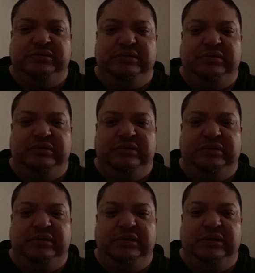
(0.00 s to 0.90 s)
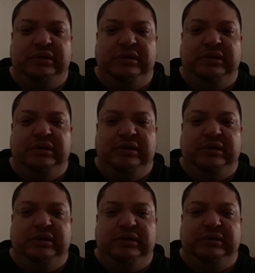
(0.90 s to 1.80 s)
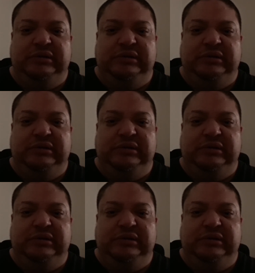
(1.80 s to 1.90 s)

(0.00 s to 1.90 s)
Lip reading: (silence)